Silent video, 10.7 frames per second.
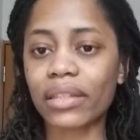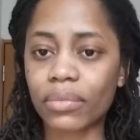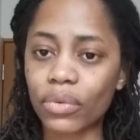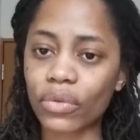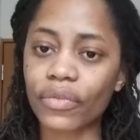the
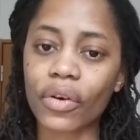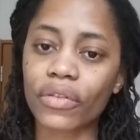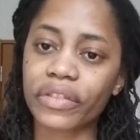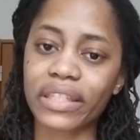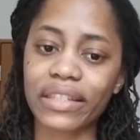move
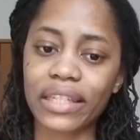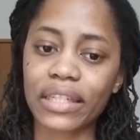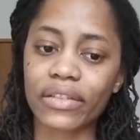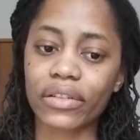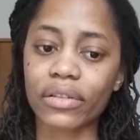
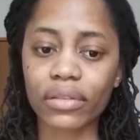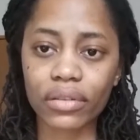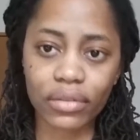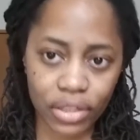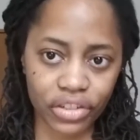overseas
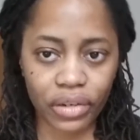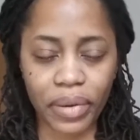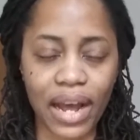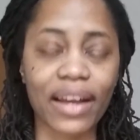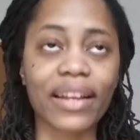to
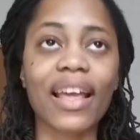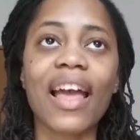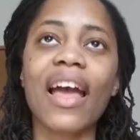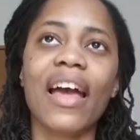Japan.